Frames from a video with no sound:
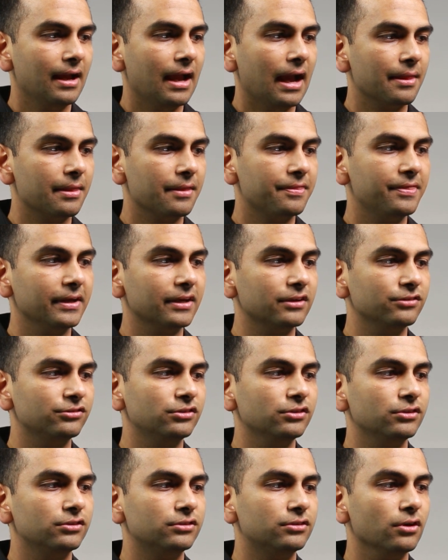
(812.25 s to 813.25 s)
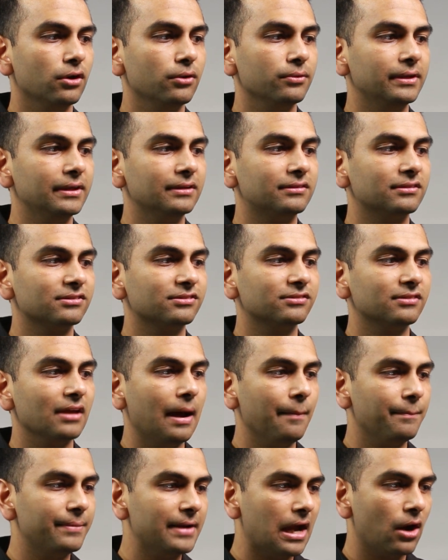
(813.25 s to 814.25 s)
And the thing is, you don't need to
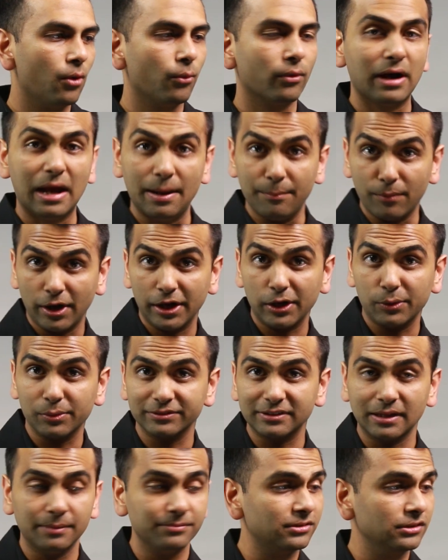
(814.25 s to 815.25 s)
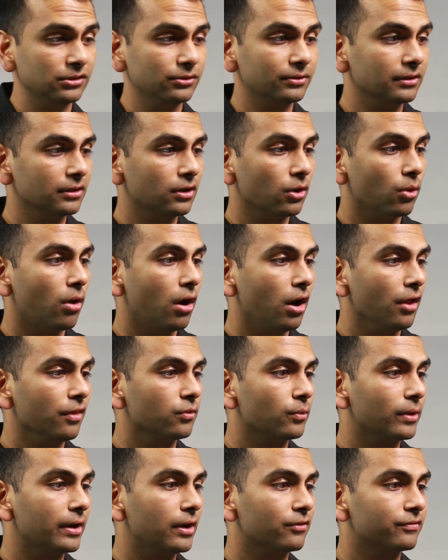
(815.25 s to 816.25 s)
stop now where M R equals M C. You can go all
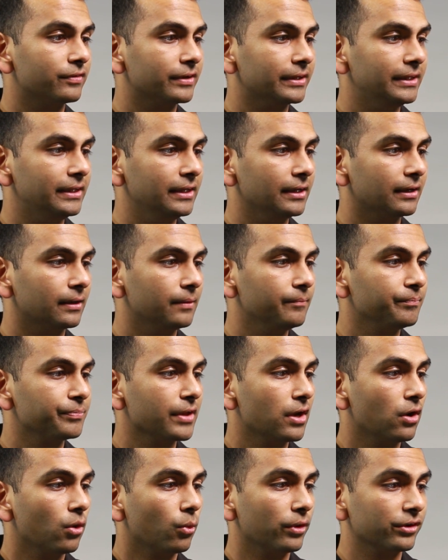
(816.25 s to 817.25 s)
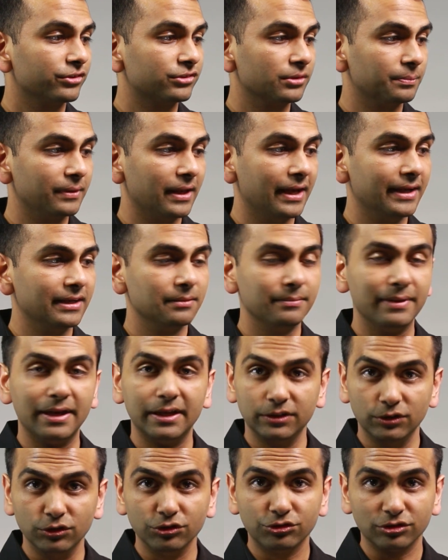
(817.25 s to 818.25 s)
the way over here where supply and
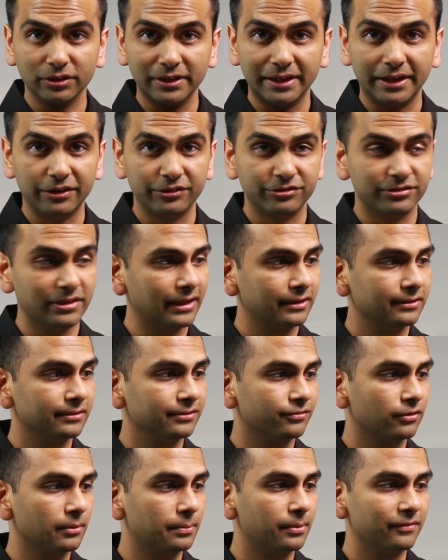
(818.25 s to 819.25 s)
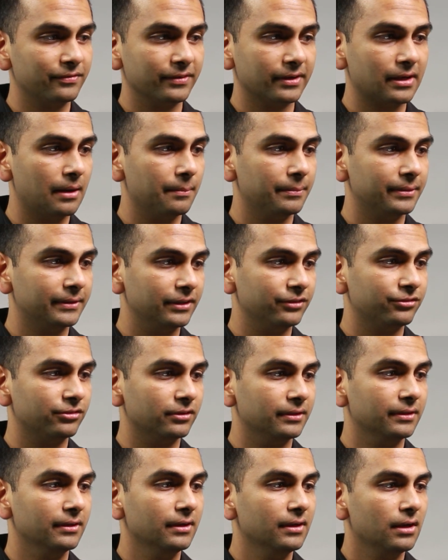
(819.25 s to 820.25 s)
demand usually intersect for perfect
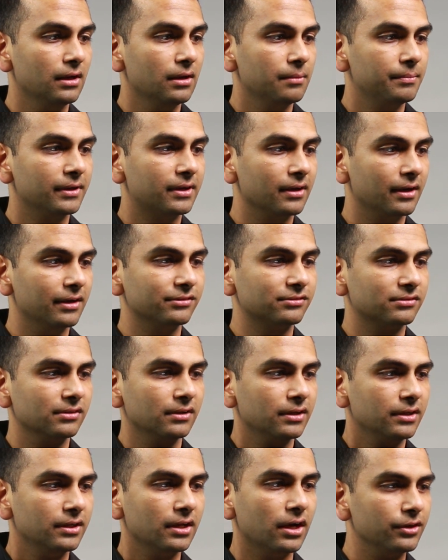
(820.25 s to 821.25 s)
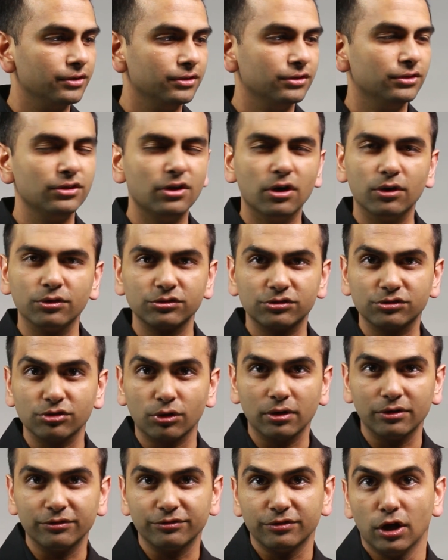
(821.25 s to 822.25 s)
competition because, you know, you don't
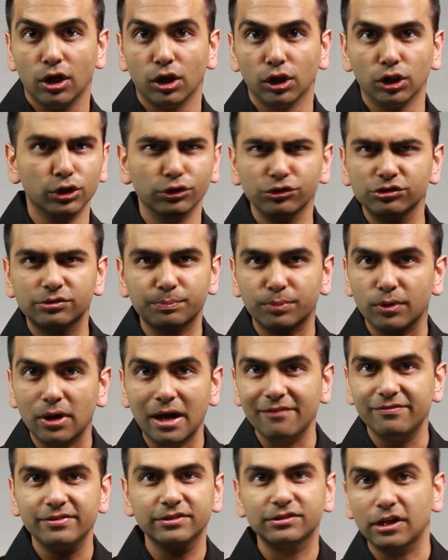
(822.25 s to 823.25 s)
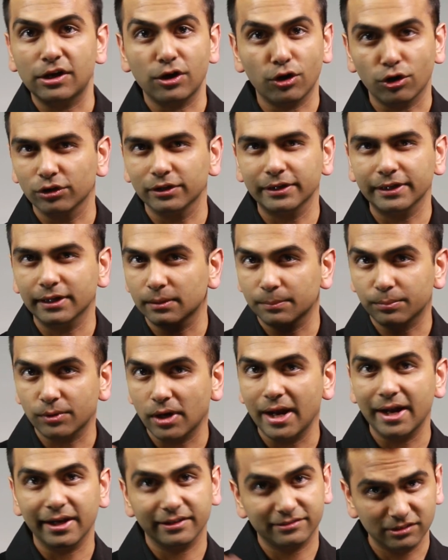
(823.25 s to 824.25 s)
sort of lose profits on earlier
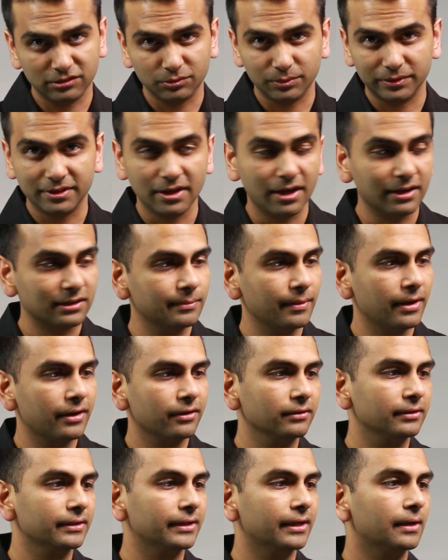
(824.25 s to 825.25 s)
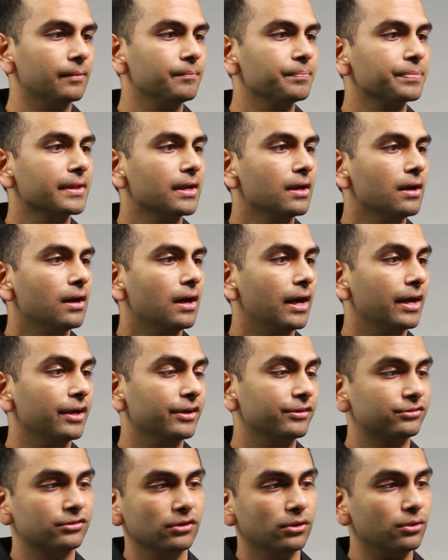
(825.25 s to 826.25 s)
products as we talked about earlier.
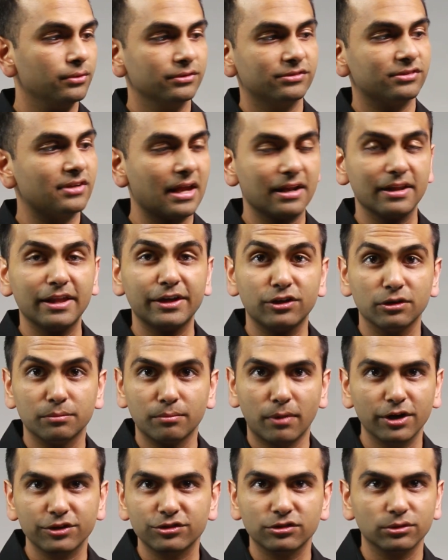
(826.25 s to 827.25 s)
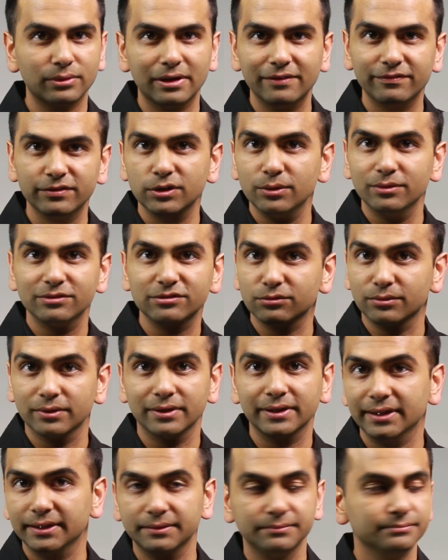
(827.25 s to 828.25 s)
Uh, so it's kind of like your marginal revenue isn't
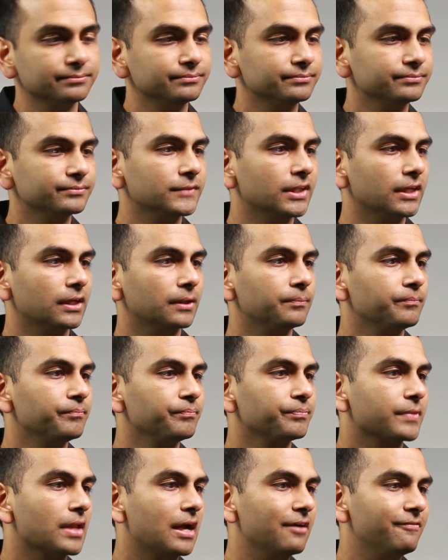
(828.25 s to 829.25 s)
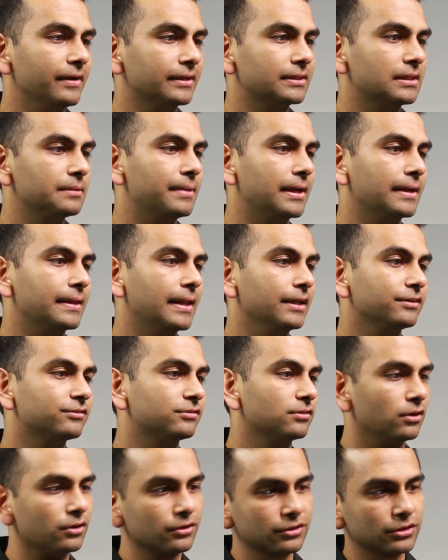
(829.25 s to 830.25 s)
really, you know, affected by that.
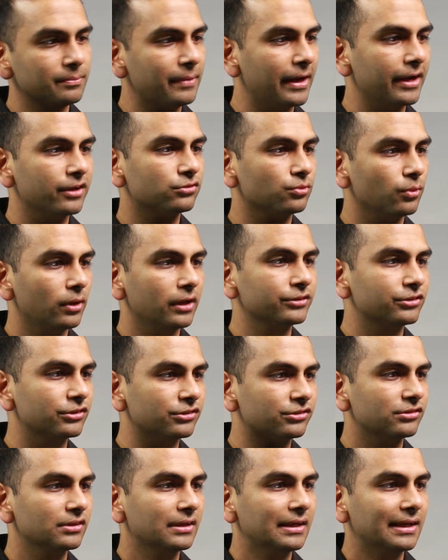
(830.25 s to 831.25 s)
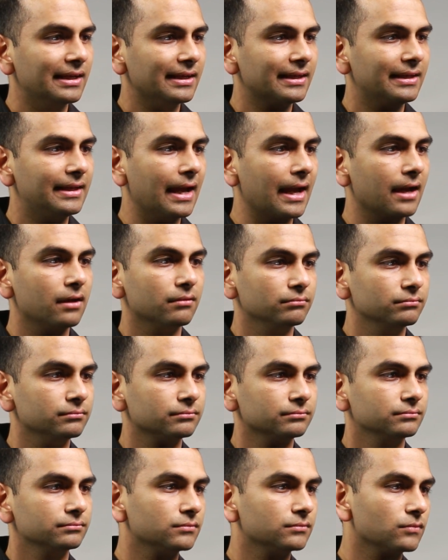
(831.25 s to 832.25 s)
So you might as well just get
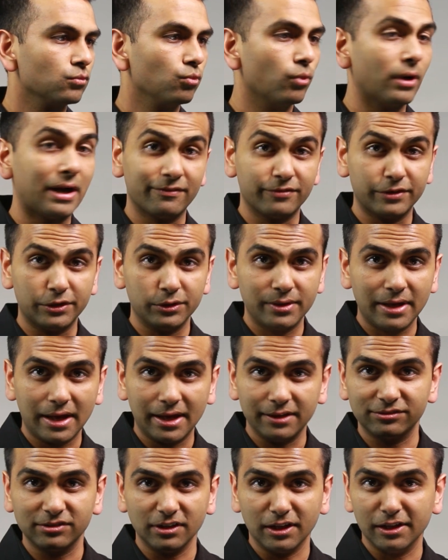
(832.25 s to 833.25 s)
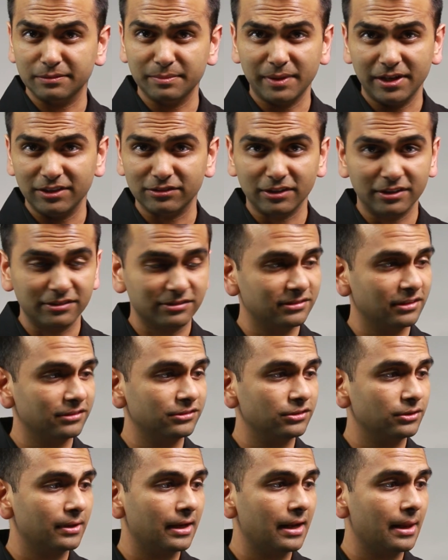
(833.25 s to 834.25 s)
whatever you can, sell as many slices
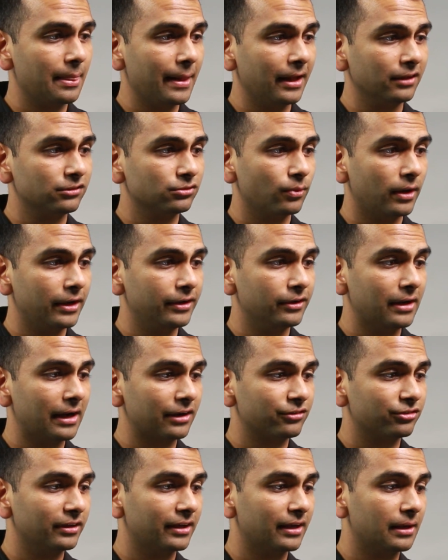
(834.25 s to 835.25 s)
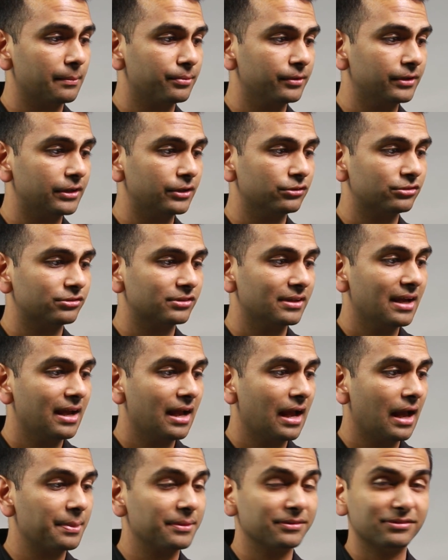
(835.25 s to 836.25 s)
as you can, and that's why you're actually going to produce
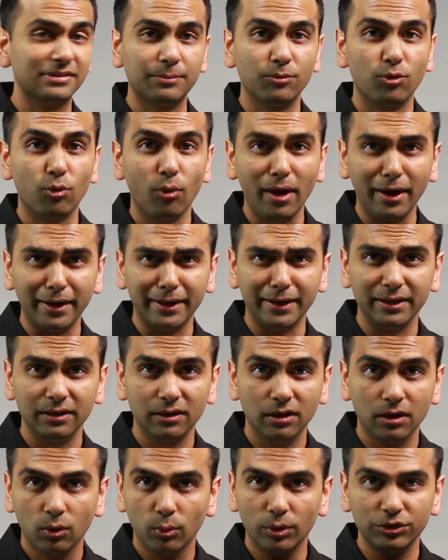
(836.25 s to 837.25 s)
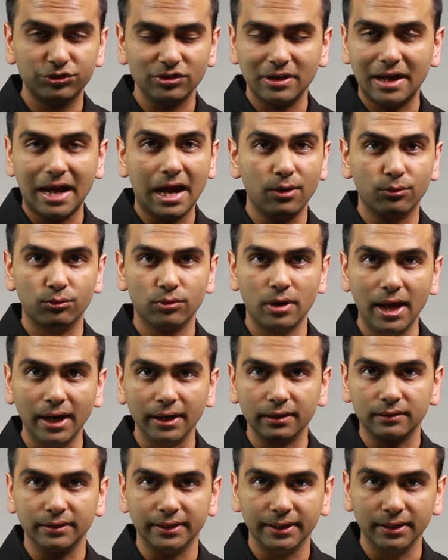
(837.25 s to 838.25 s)
the same quantity, which
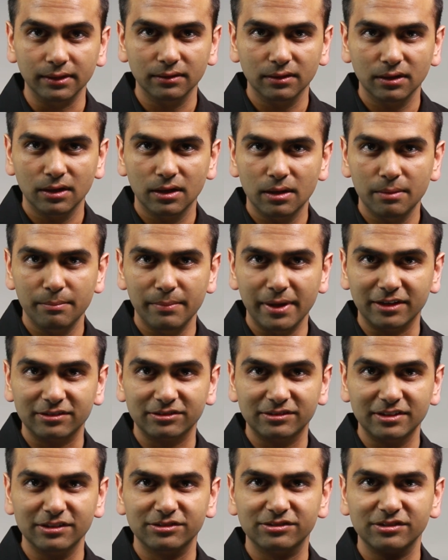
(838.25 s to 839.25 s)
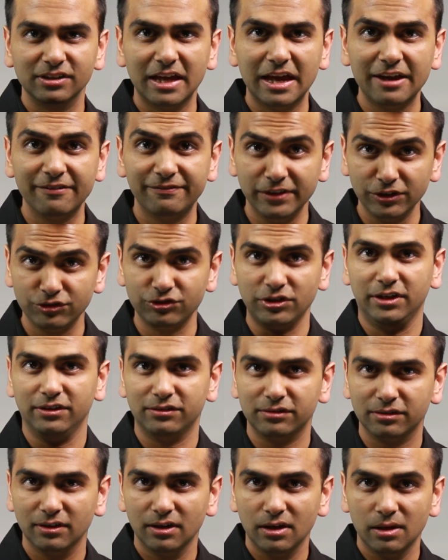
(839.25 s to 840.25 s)
ironically makes this
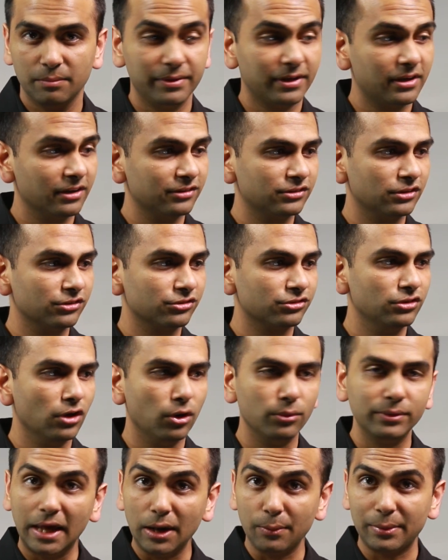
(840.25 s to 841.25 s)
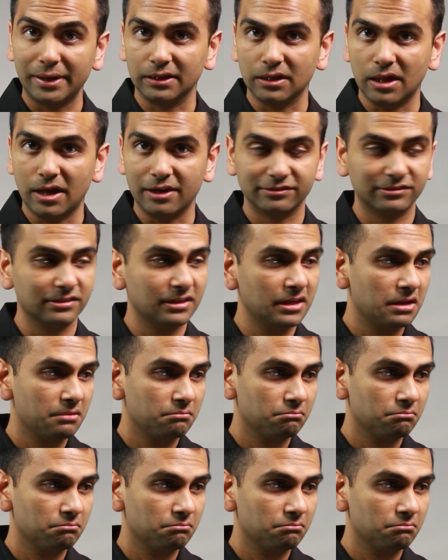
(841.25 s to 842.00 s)
efficient because there's no deadweight loss.